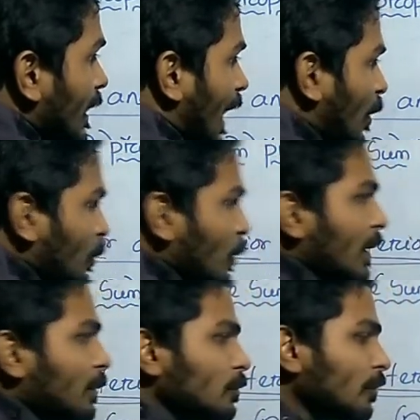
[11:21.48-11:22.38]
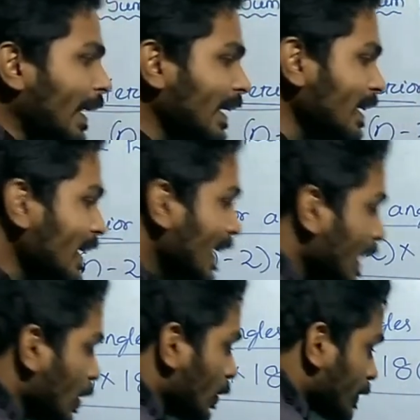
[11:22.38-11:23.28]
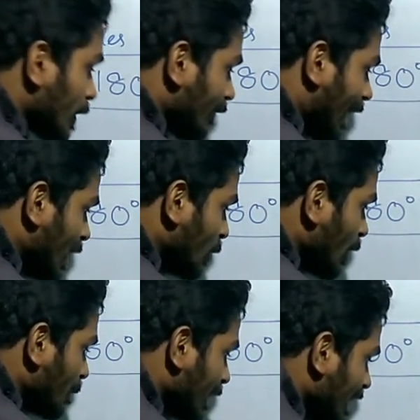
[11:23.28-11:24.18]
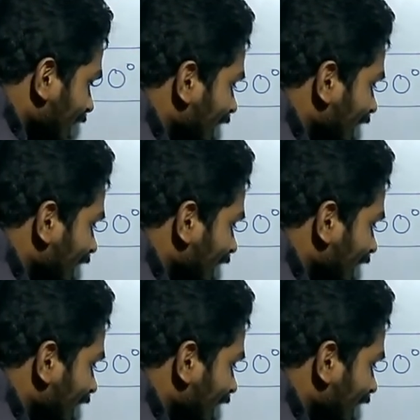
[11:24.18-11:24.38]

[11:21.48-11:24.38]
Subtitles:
Now you have to find the value of